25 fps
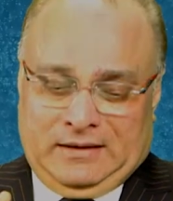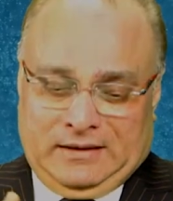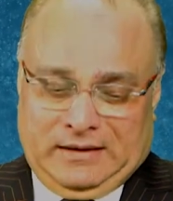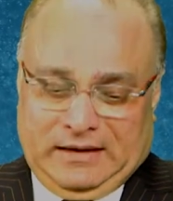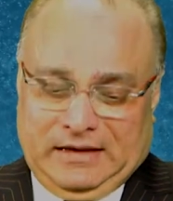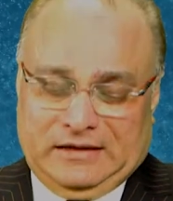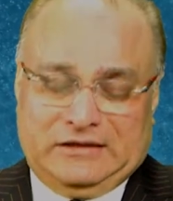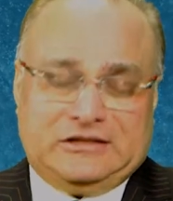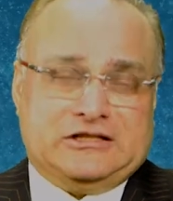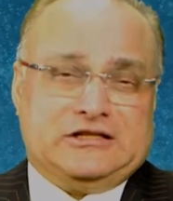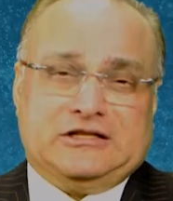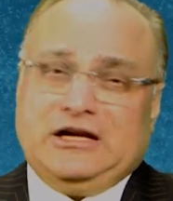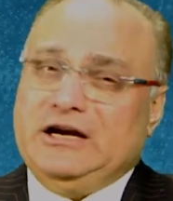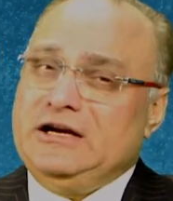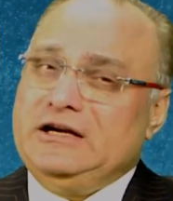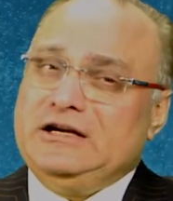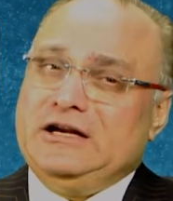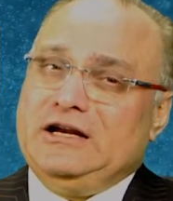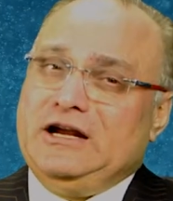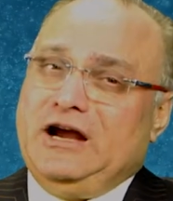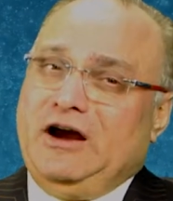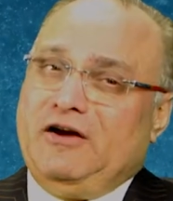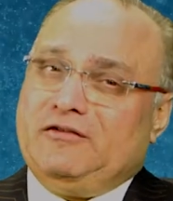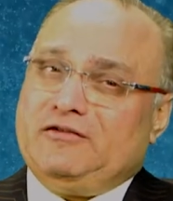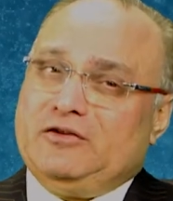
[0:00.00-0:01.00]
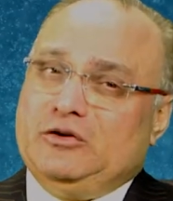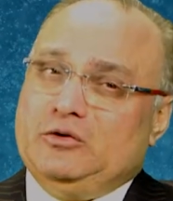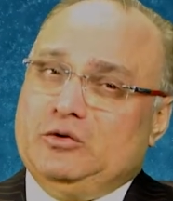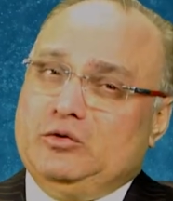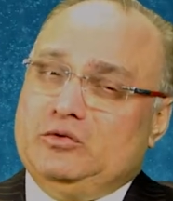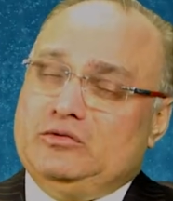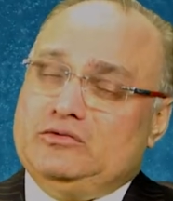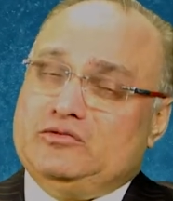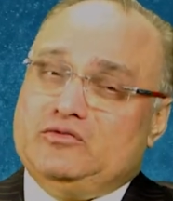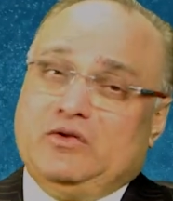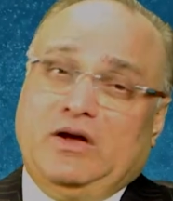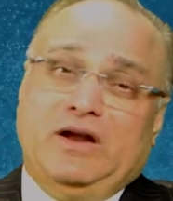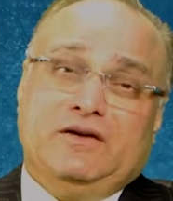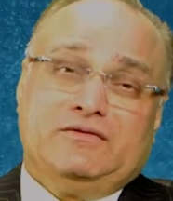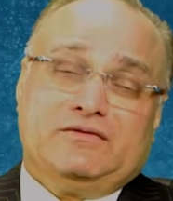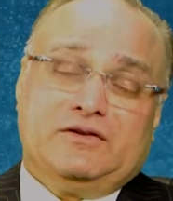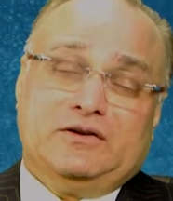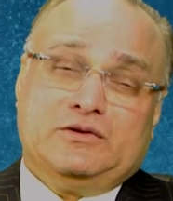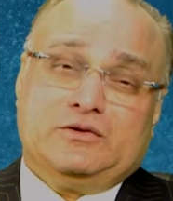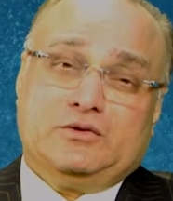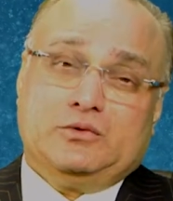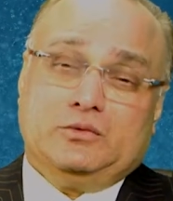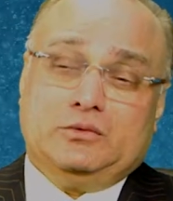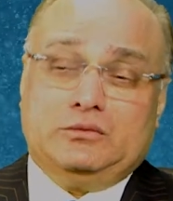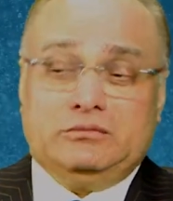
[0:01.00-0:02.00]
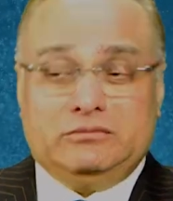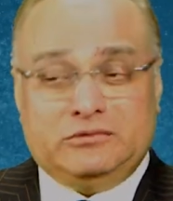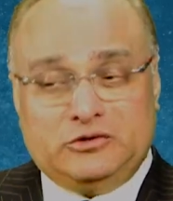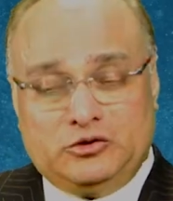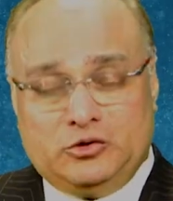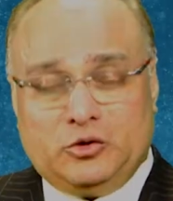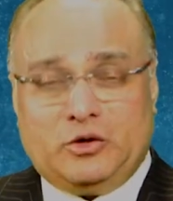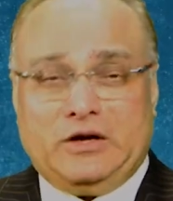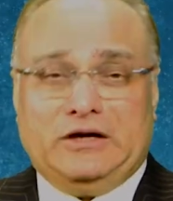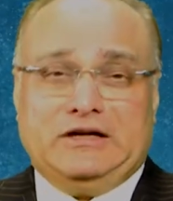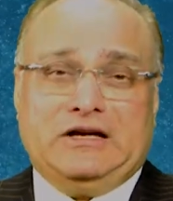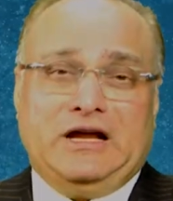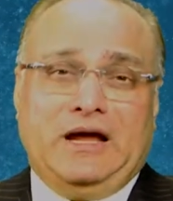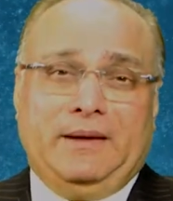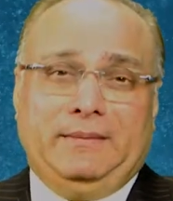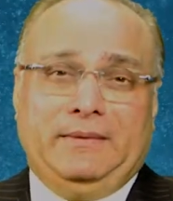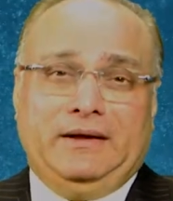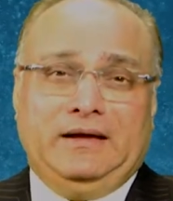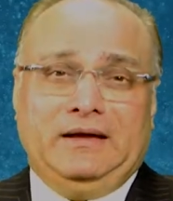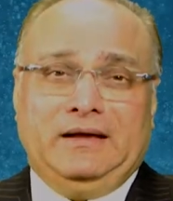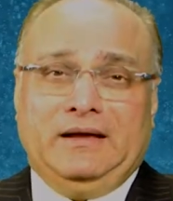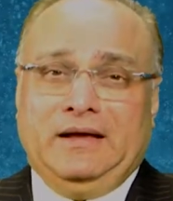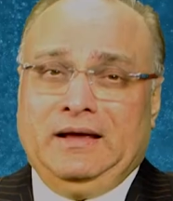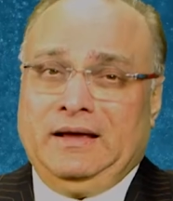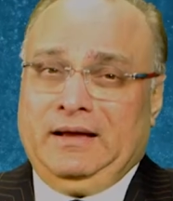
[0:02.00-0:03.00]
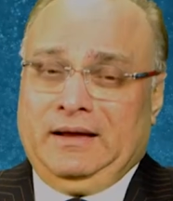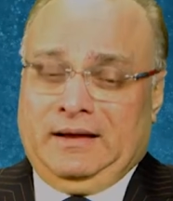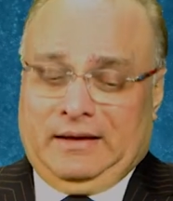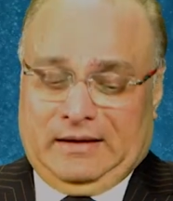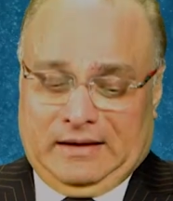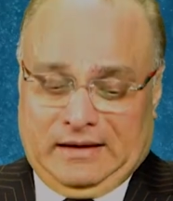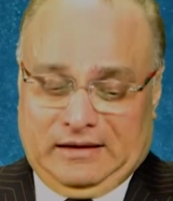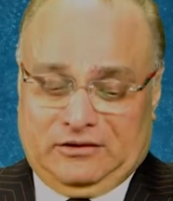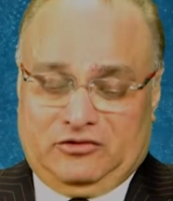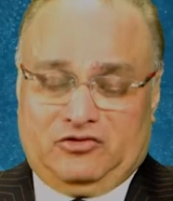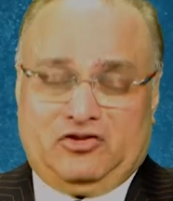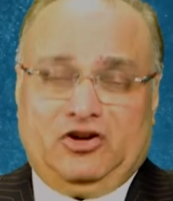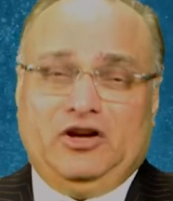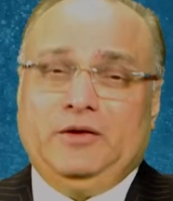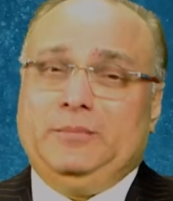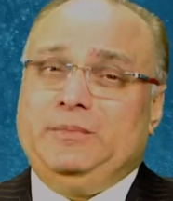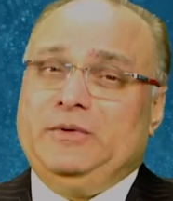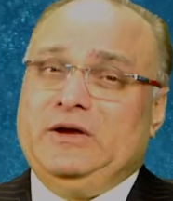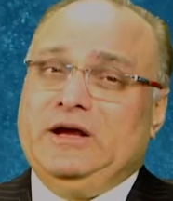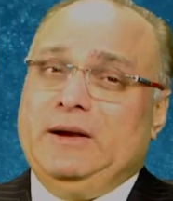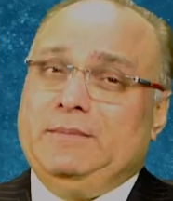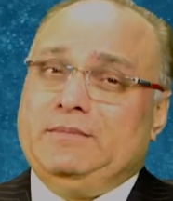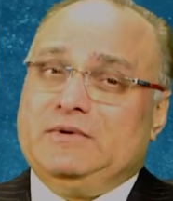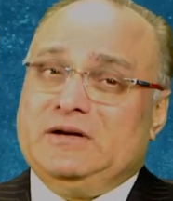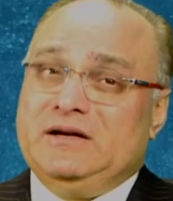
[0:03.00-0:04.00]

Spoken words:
and Sunday afternoon 12 till 2 UK timing, and 3 p.m.